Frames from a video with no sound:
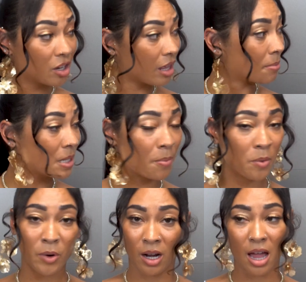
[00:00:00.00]
your laptop
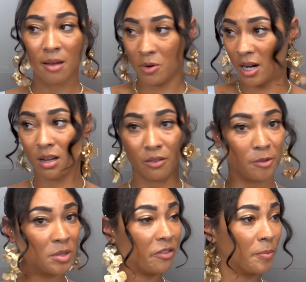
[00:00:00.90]
and work. I work
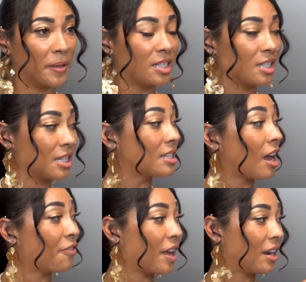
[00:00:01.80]
from different places. That's
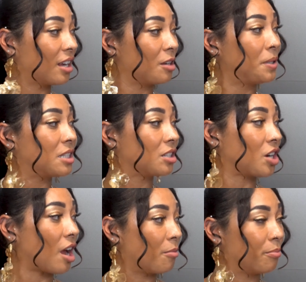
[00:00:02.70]
how I found that good pizza
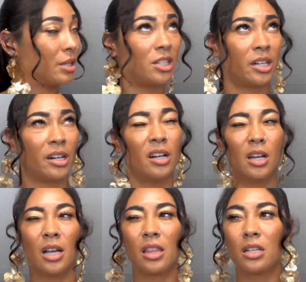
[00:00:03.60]
shop. I think
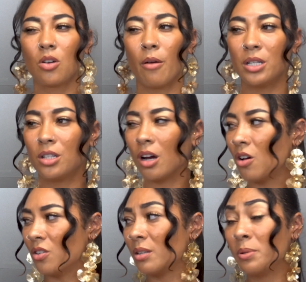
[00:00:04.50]
it's called Mr.
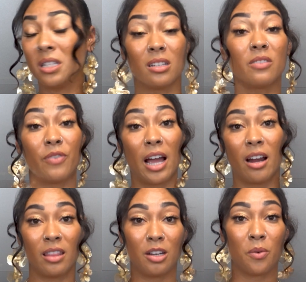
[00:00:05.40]
O's. The pizza is fire
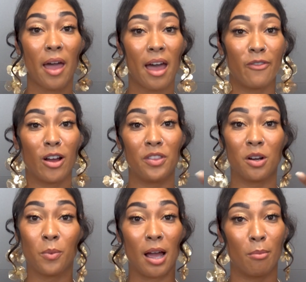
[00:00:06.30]
and they do half off
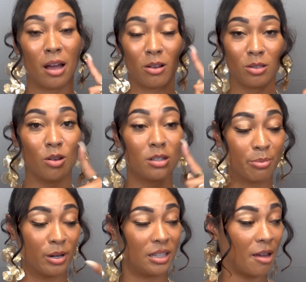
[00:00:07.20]
their wine bottles. Go
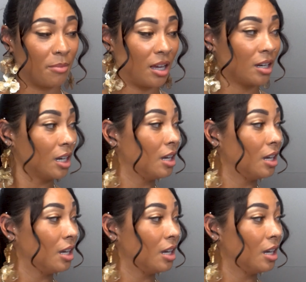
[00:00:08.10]
support that man.